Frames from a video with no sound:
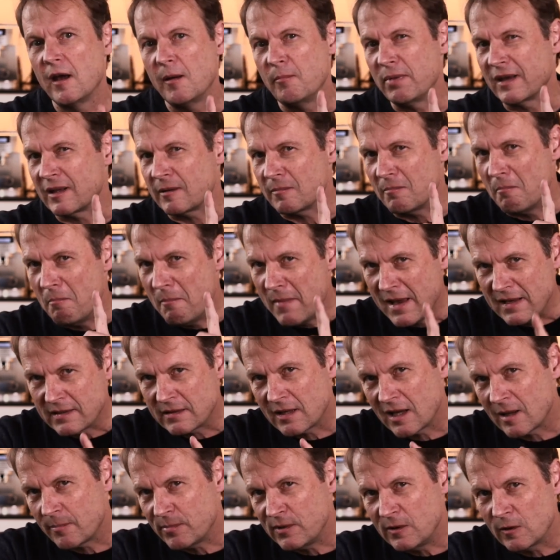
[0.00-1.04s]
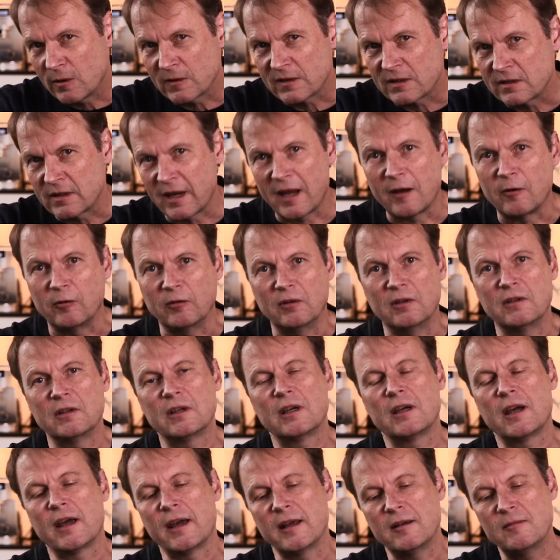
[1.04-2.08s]
But mess up your sound
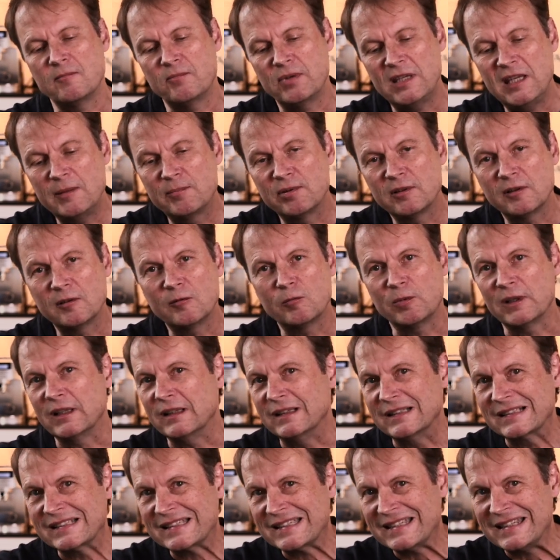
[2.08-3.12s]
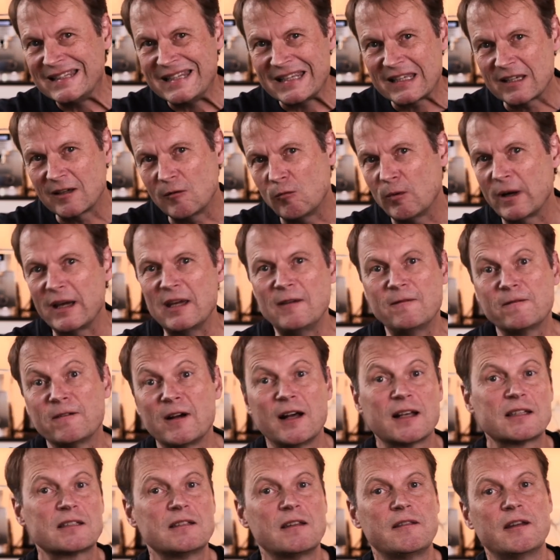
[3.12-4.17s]
and people will click away
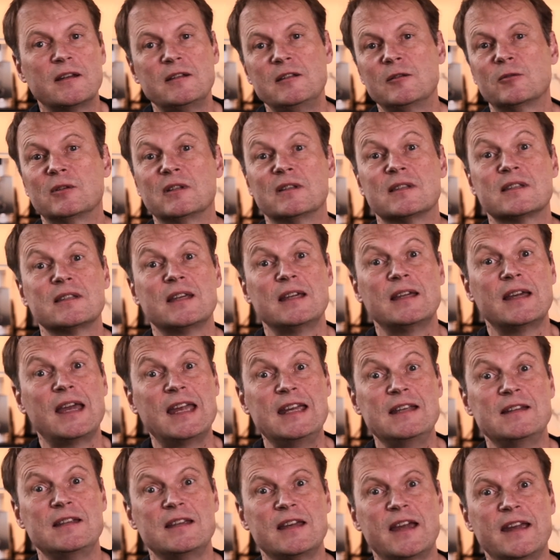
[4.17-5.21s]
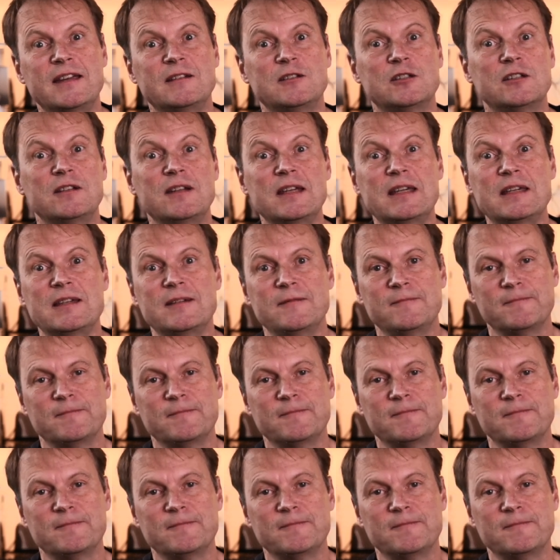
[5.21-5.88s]
faster than you can say ADHD.